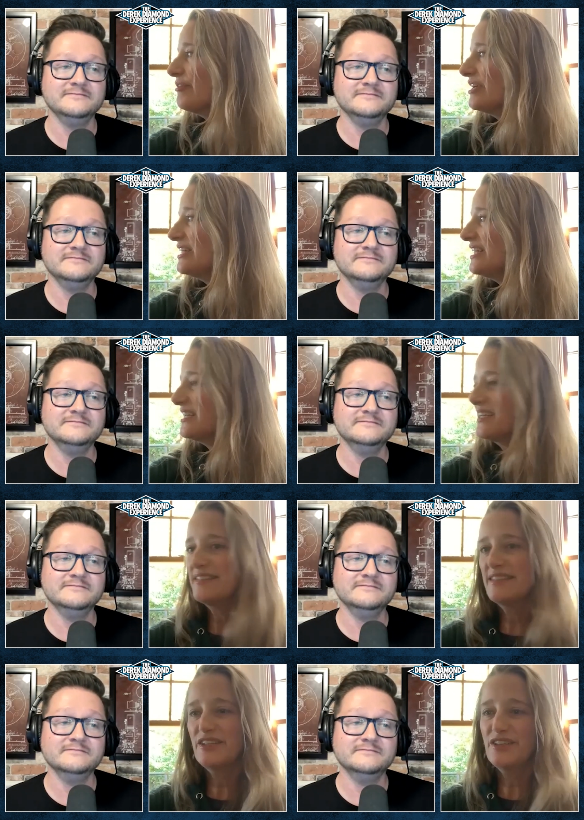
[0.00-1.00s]
Speaker 1: really
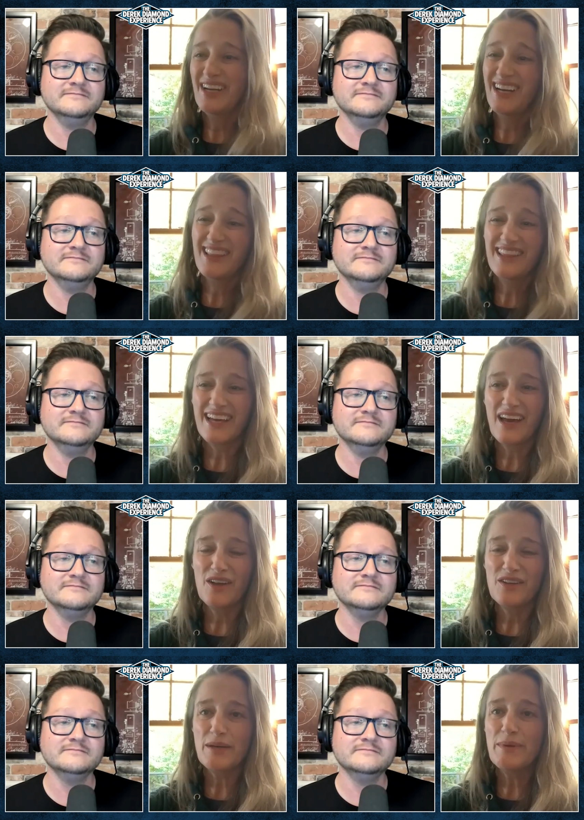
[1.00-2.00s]
considered anything
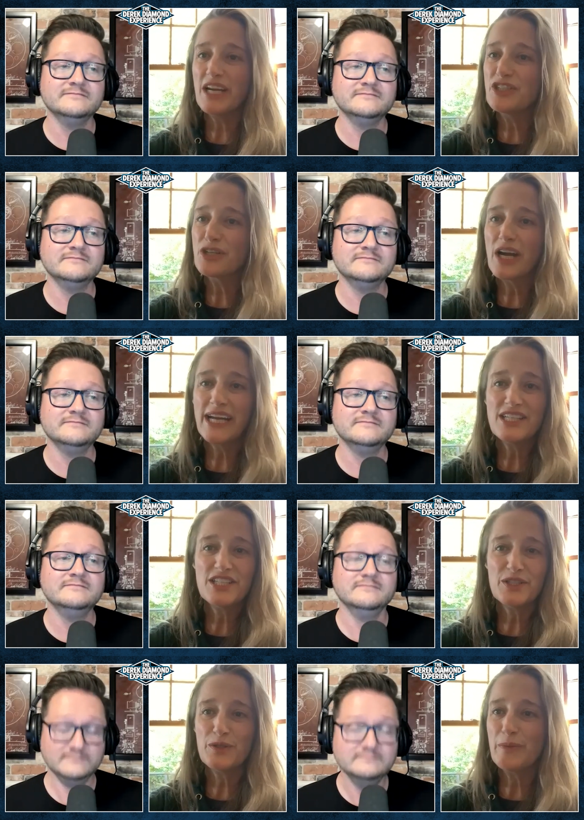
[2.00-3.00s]
else. I mean, I tried
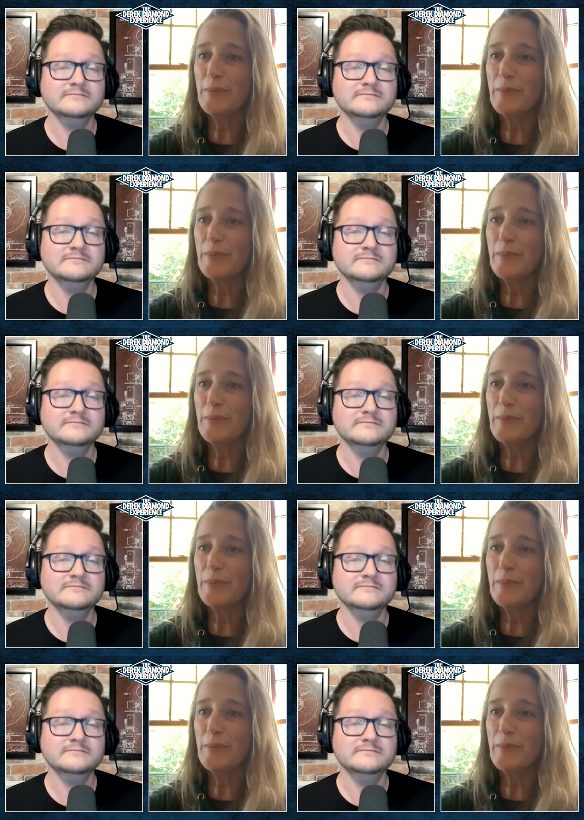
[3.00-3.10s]
to. My